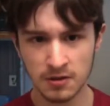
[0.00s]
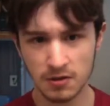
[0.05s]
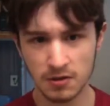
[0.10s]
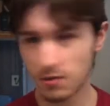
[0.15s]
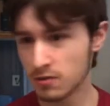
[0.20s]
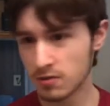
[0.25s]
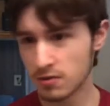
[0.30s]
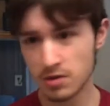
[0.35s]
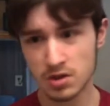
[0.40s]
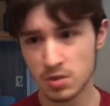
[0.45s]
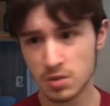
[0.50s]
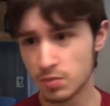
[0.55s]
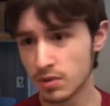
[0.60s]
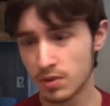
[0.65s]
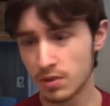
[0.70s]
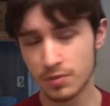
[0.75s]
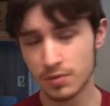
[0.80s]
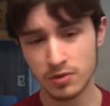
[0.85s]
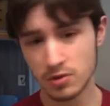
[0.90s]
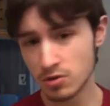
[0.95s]
They're just
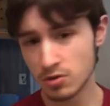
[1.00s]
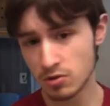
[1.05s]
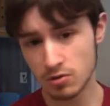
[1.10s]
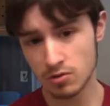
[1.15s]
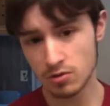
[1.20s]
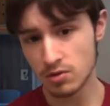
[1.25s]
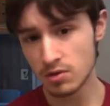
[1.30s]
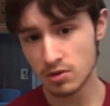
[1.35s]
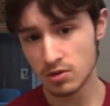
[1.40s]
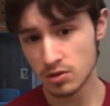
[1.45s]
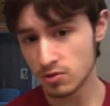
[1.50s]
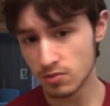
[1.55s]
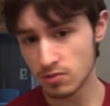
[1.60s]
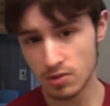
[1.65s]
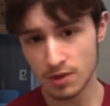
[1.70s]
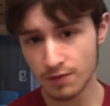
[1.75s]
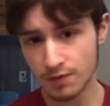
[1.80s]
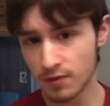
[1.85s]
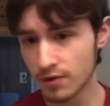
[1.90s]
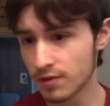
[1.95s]
split into two
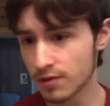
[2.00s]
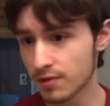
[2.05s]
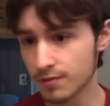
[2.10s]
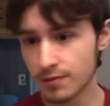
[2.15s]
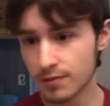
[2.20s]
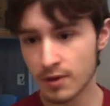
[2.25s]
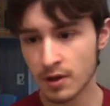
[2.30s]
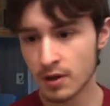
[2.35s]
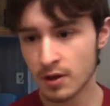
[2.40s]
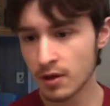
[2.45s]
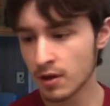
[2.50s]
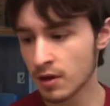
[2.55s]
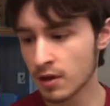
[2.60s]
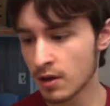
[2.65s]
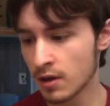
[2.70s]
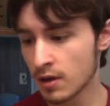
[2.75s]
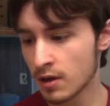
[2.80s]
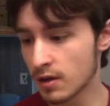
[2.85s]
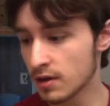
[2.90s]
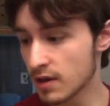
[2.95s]
different
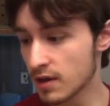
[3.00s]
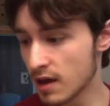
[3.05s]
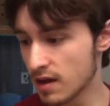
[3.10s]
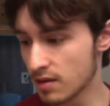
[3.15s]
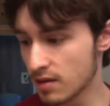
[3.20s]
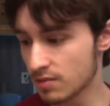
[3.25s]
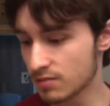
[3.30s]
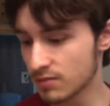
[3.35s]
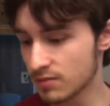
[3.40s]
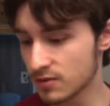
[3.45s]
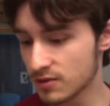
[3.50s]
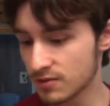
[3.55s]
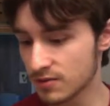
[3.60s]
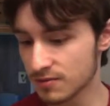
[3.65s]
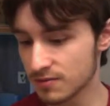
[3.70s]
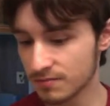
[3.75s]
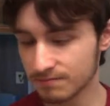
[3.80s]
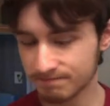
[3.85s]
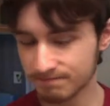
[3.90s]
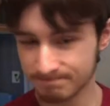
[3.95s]

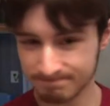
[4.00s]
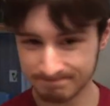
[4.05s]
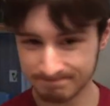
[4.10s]
games.